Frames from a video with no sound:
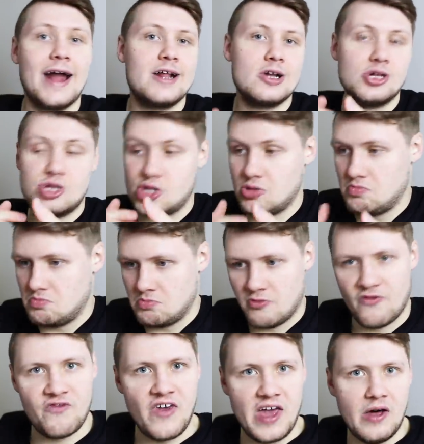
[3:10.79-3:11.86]
I just
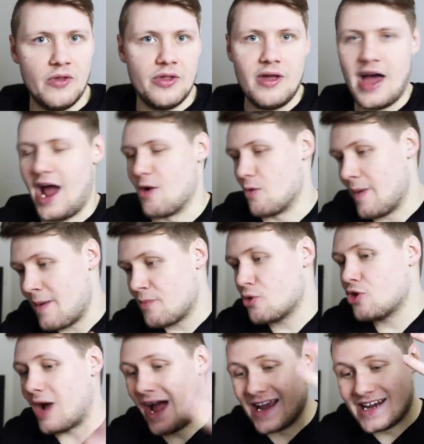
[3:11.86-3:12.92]
failed. I
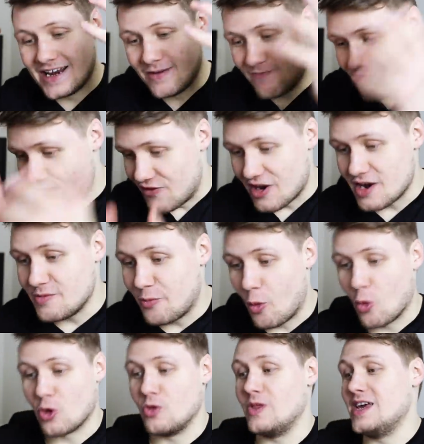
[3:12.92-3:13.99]
remember I did very
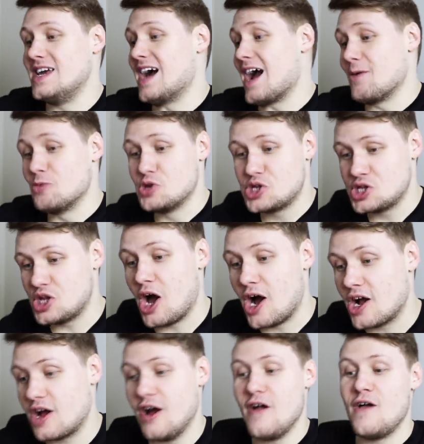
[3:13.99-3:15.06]
poorly. I was
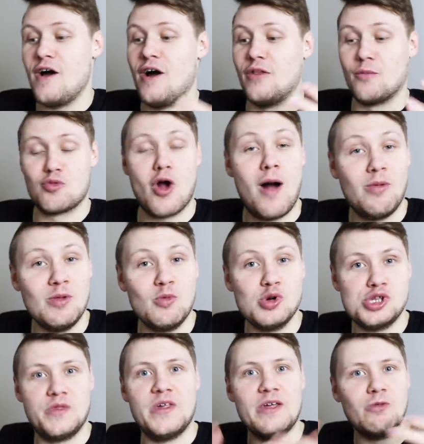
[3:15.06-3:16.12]
stuck. Uh, the problem
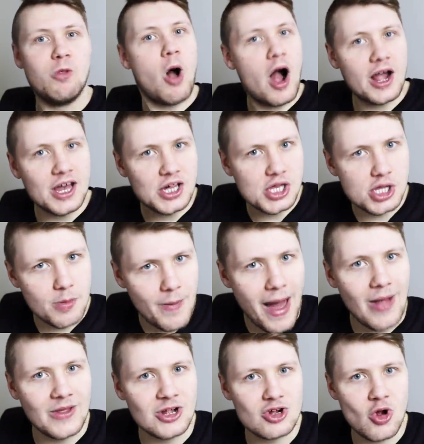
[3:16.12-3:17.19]
was the longest
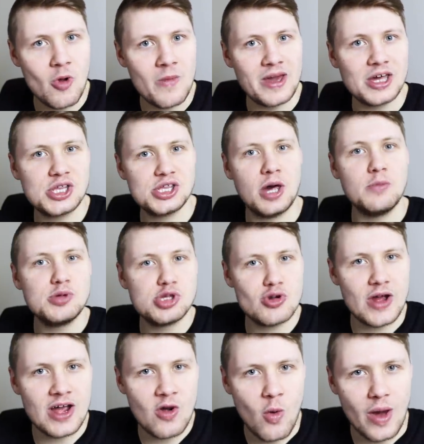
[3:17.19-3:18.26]
palindromic
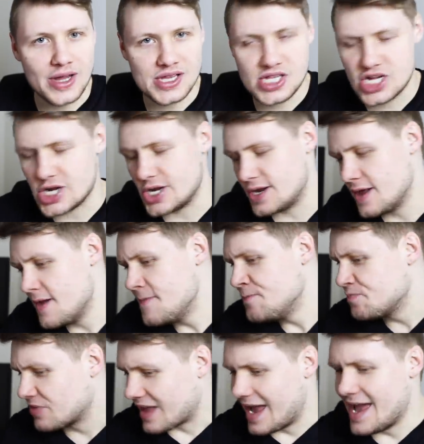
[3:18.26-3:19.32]
substring question,
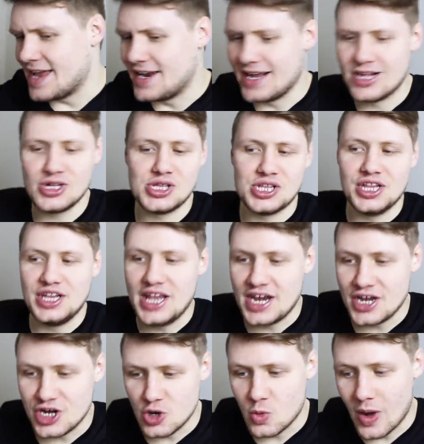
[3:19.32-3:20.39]
and I just
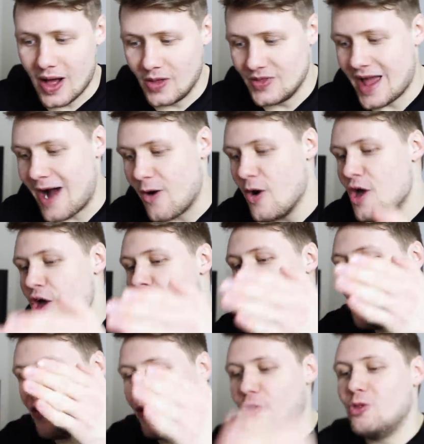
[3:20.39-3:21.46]
didn't do well. Now,
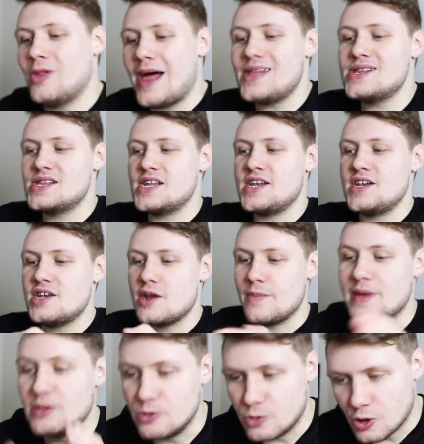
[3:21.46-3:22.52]
the lesson
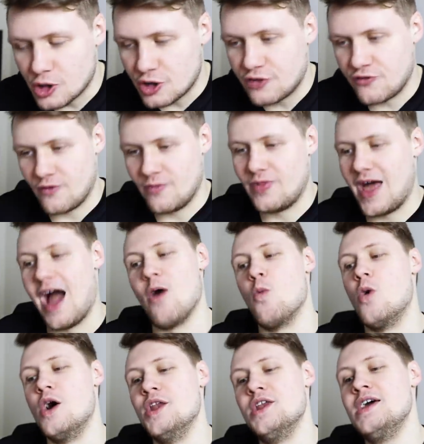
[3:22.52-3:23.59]
to be learned from that
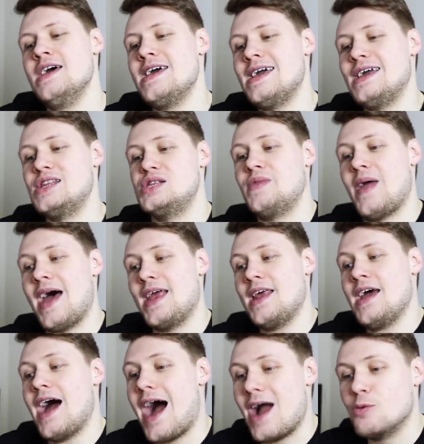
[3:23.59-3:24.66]
one is
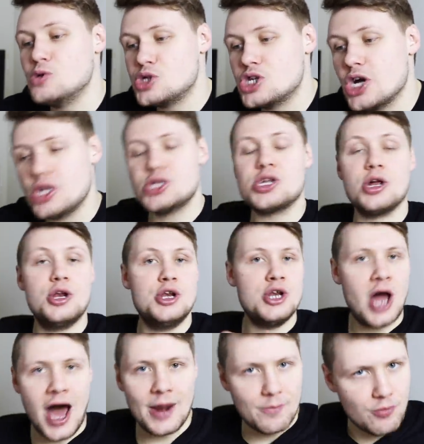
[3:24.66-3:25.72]
that I was just
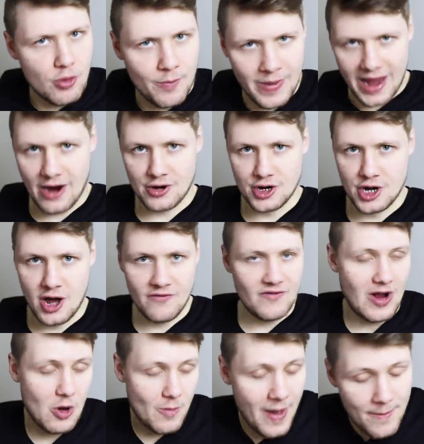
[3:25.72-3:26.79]
not prepared
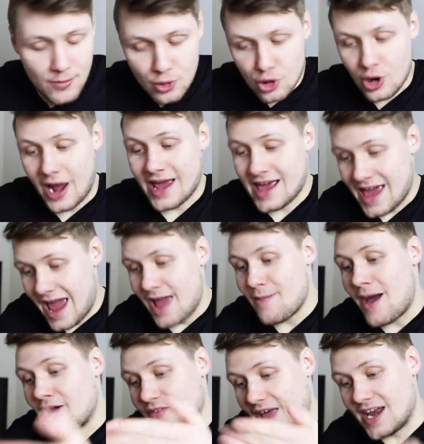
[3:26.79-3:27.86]
enough. I remember I came
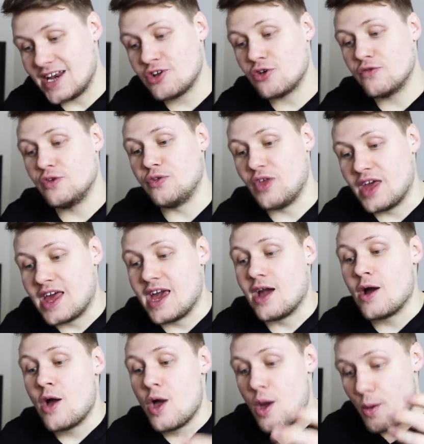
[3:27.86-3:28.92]
out of that interview
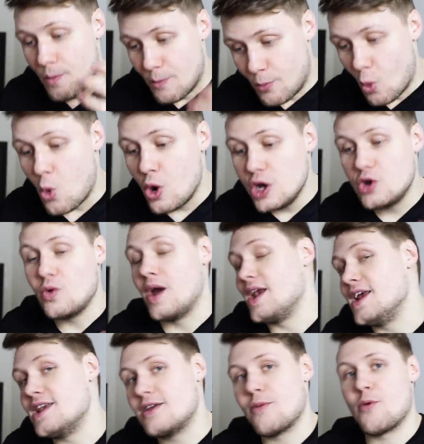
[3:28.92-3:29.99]
thinking, boy, do I
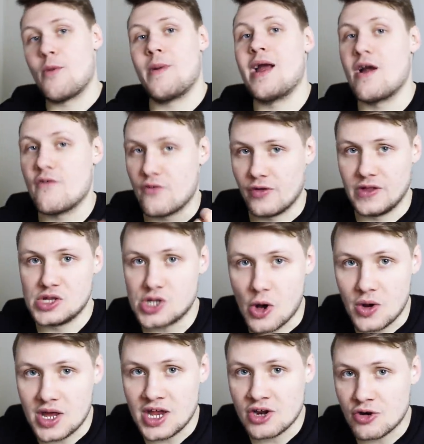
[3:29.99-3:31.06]
need to prepare for these
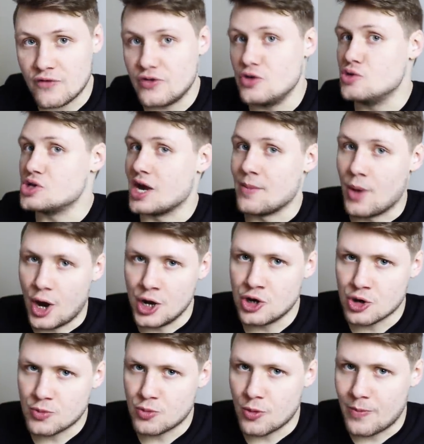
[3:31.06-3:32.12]
coding interviews. I'm
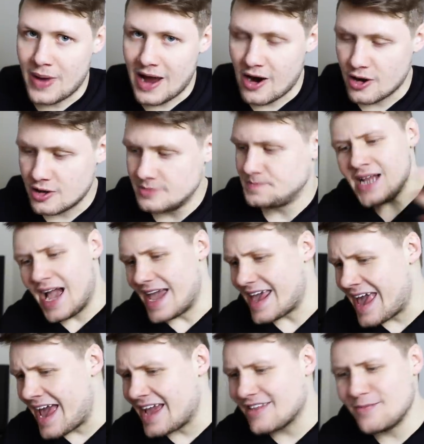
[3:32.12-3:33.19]
underprepared. I
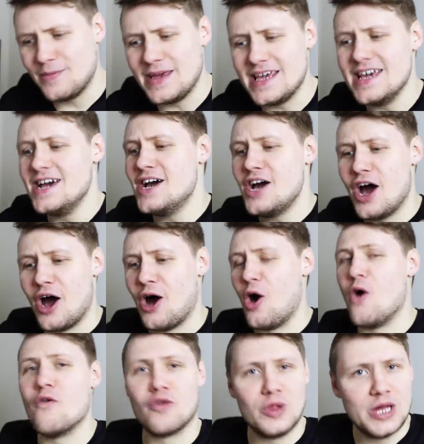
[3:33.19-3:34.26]
can't be uh,
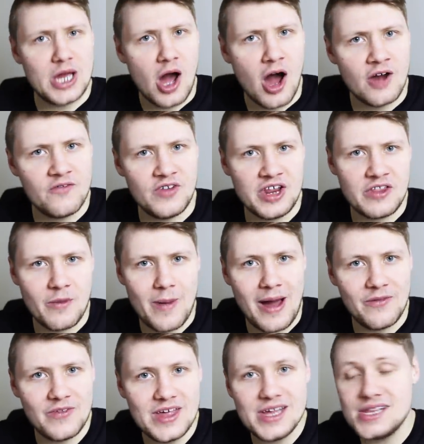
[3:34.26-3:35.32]
overly confident
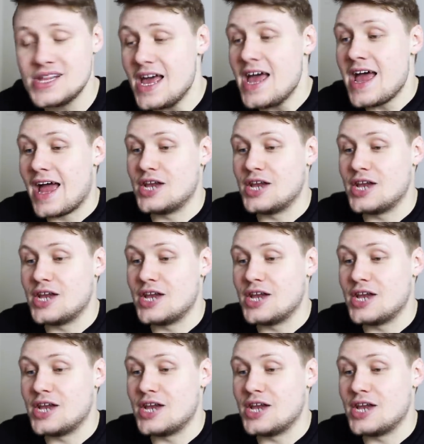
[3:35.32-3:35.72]
about this.